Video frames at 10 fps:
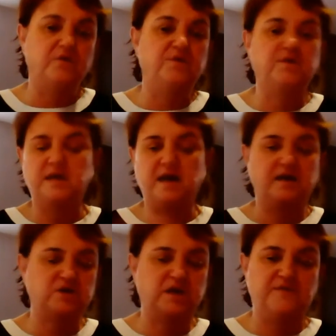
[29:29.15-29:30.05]
you can
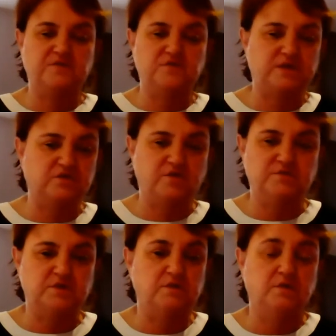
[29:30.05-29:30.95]
actually have a
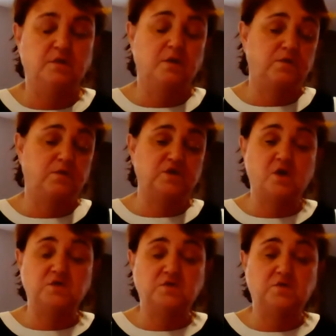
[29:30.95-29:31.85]
transcription, which
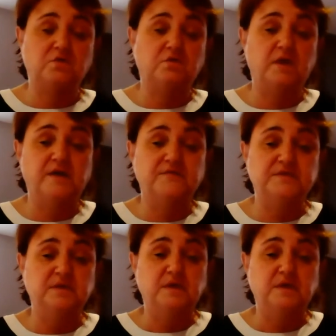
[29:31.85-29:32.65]
also Google loves,